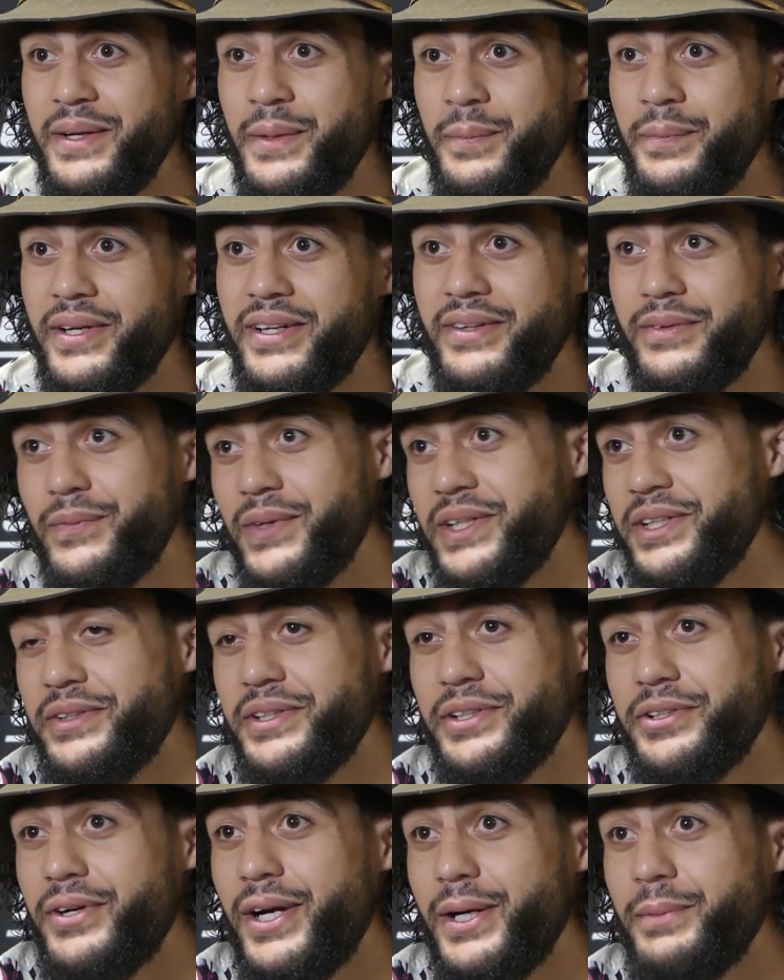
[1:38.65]
But when you're in
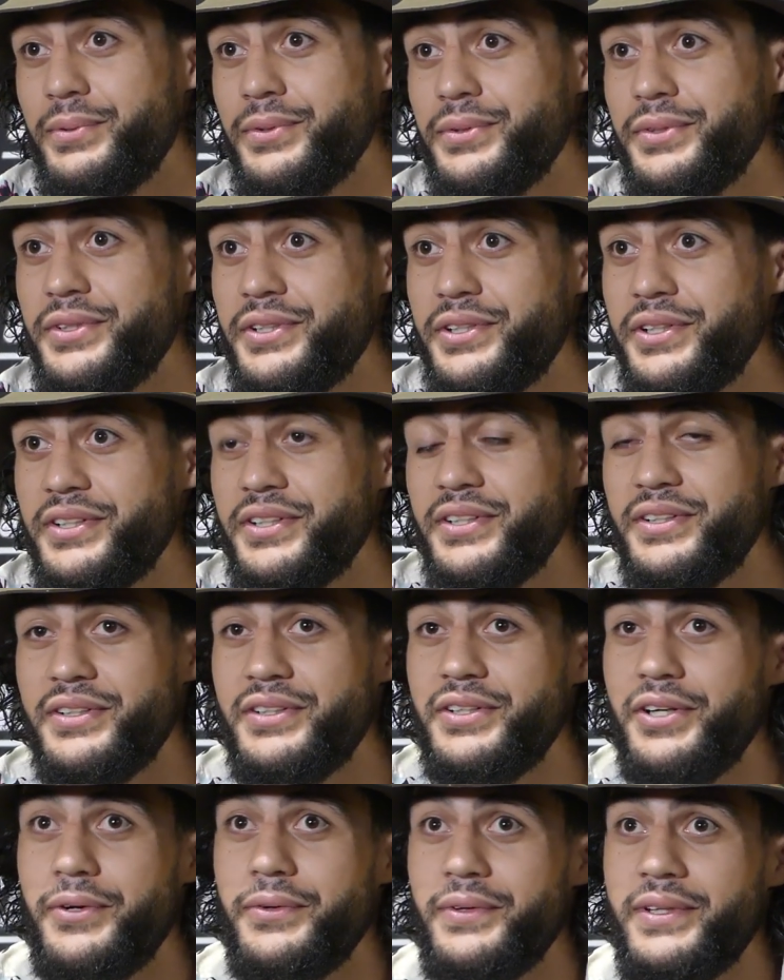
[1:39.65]
the grapple, you got to
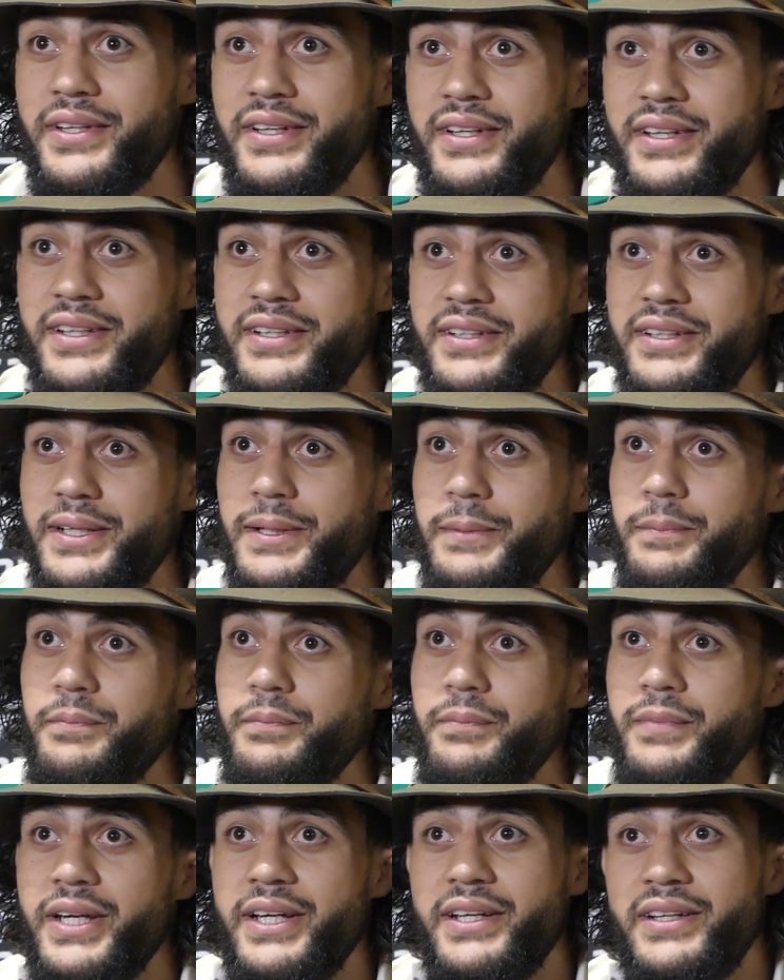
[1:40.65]
go with it. And
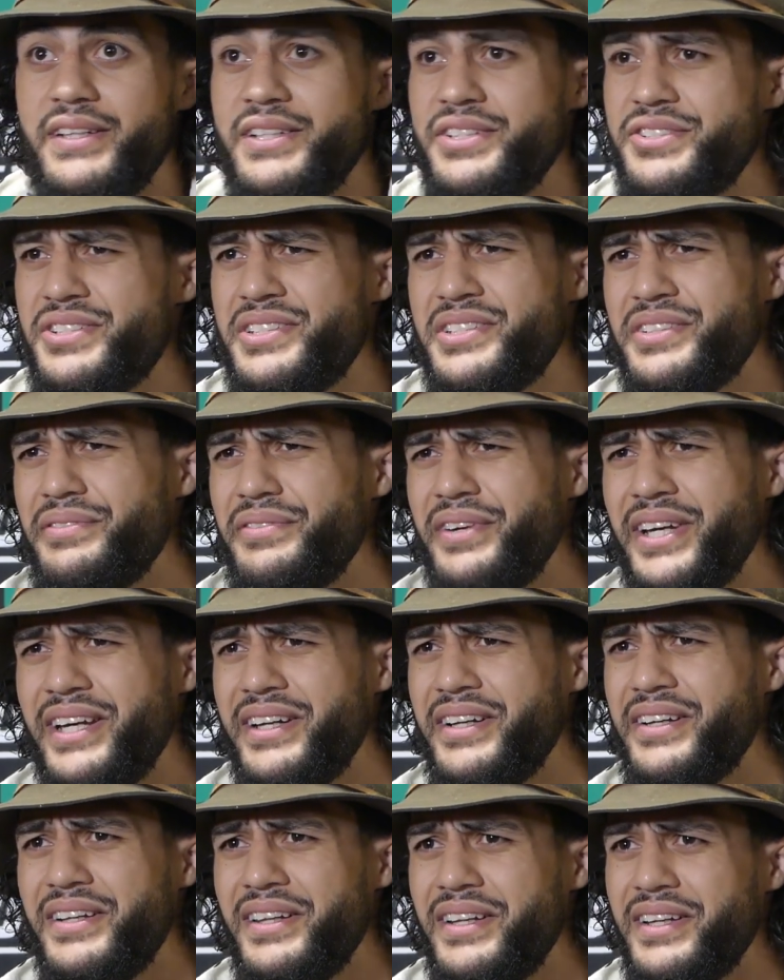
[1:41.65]
man, he's just a
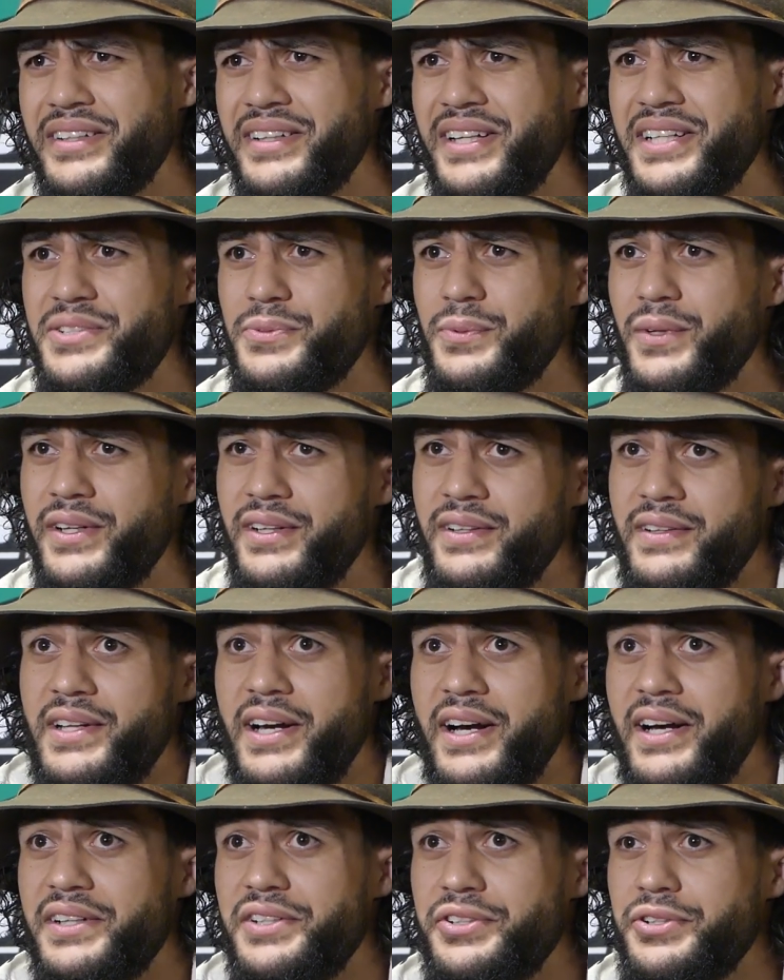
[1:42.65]
vet. Like, that's what
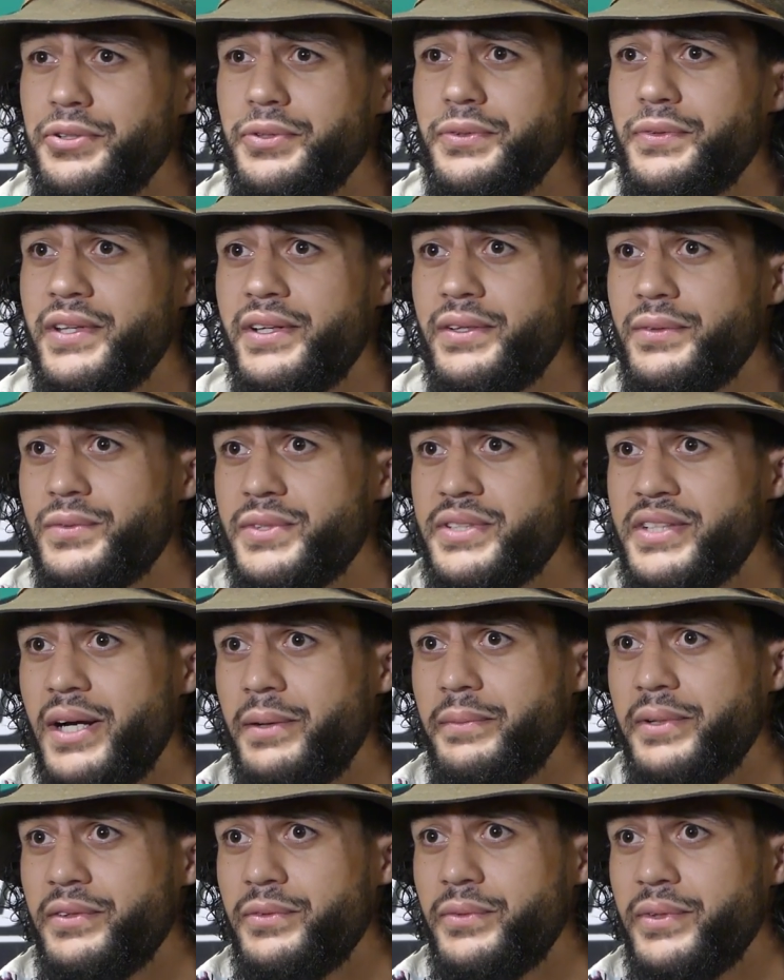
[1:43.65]
I knew that was
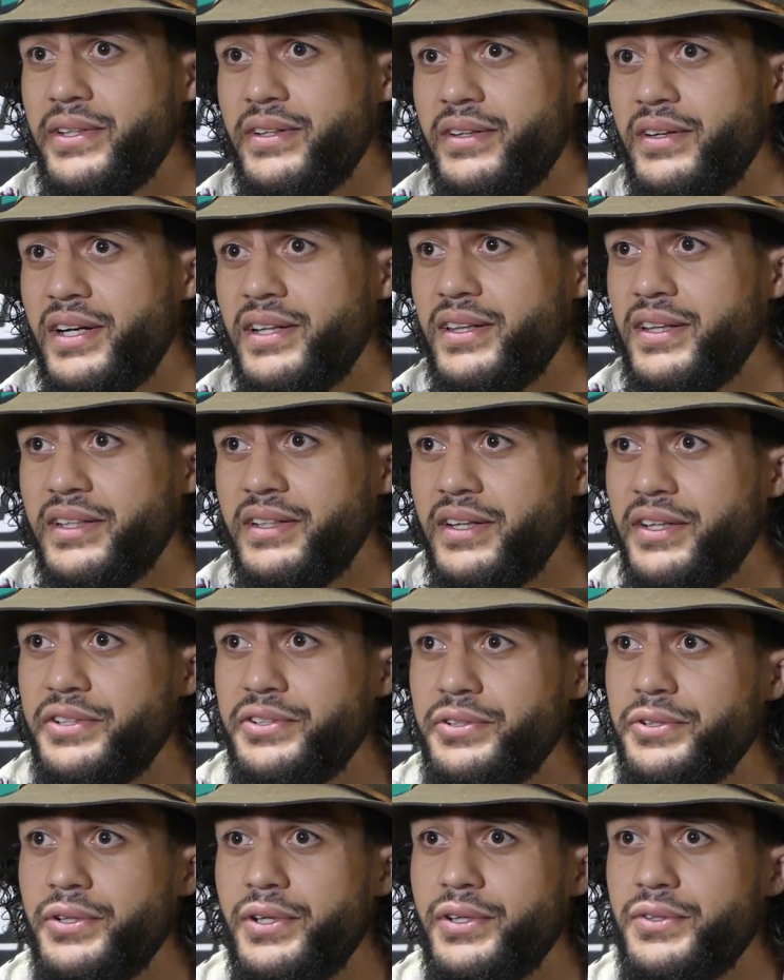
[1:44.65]
coming with it. I
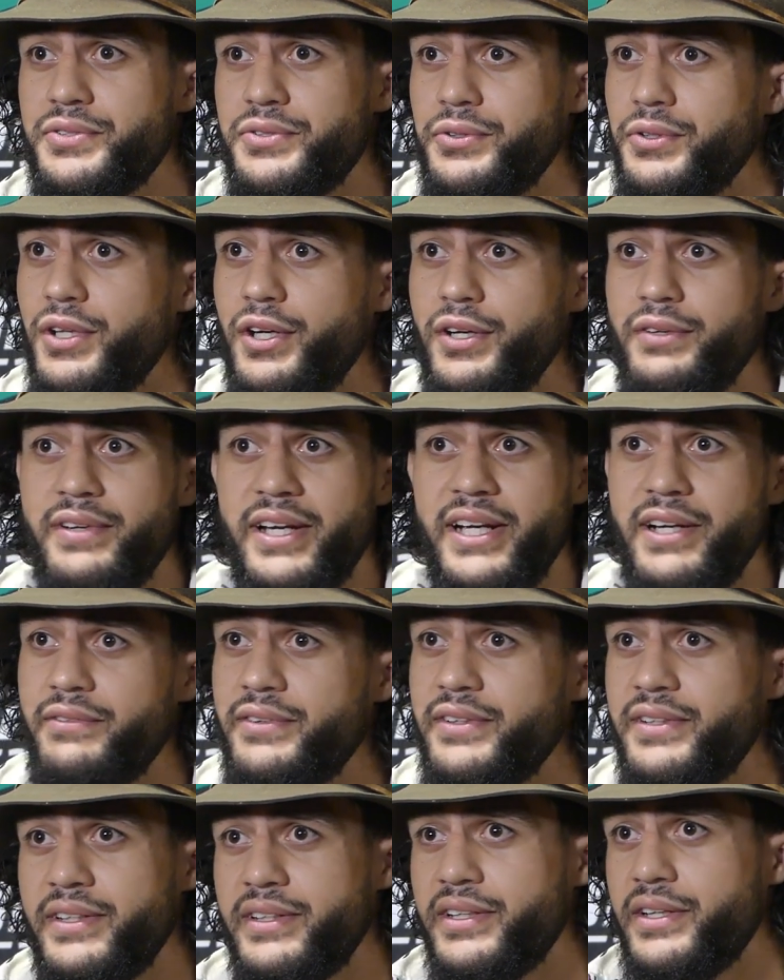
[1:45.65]
knew I was all over
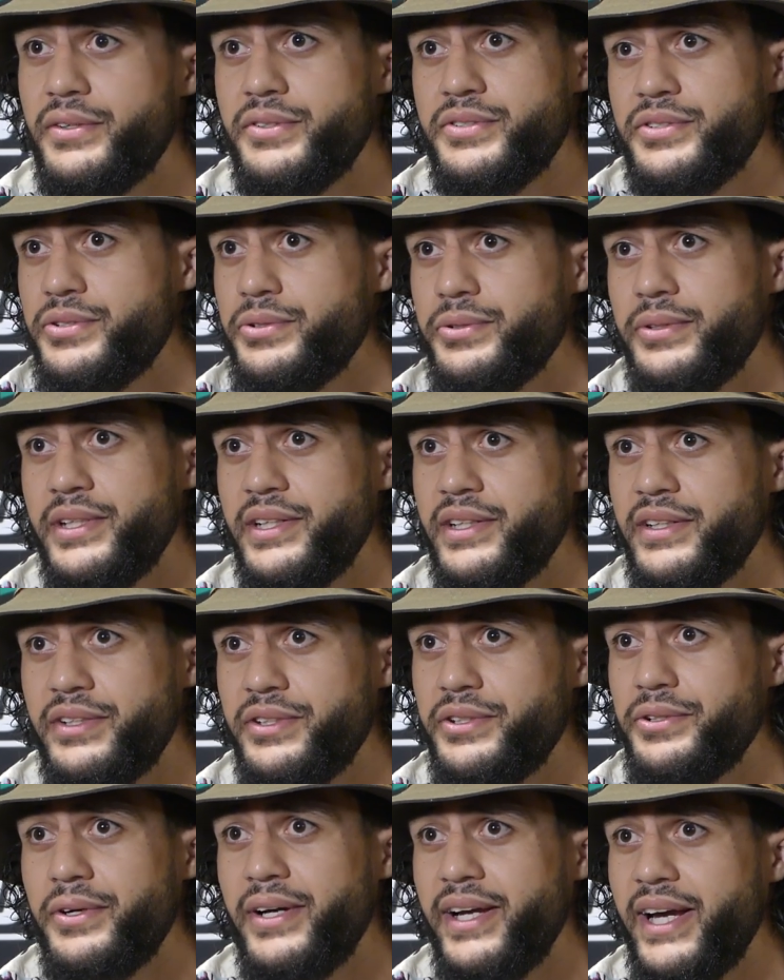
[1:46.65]
everything that I was doing, and I
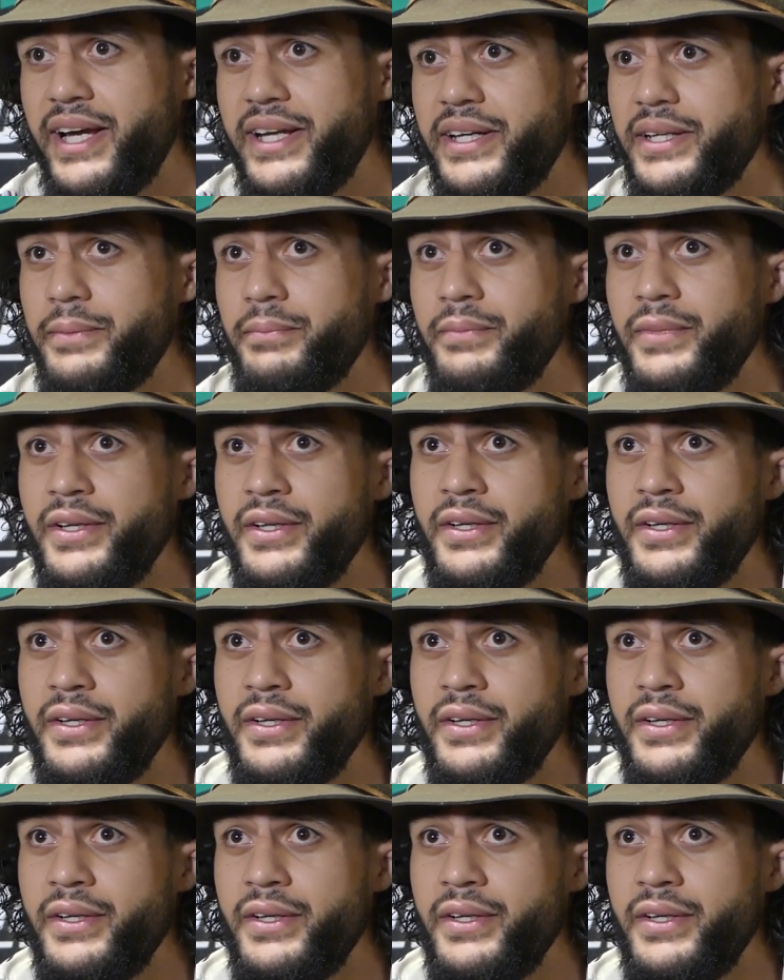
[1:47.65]
knew I had him.